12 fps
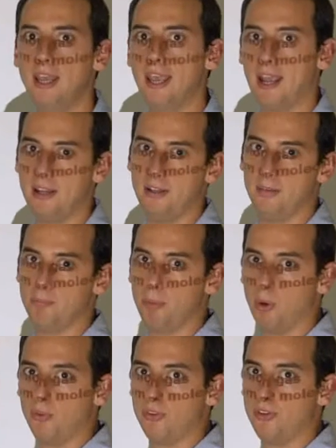And
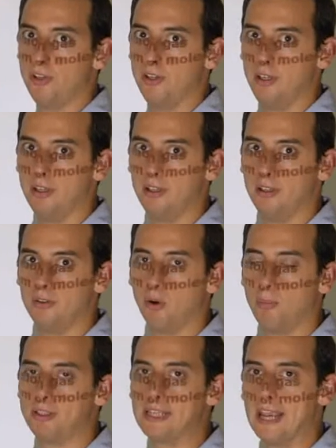both the
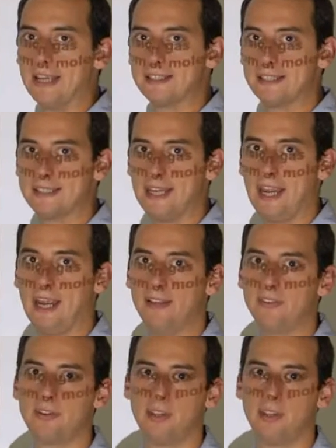noble gases and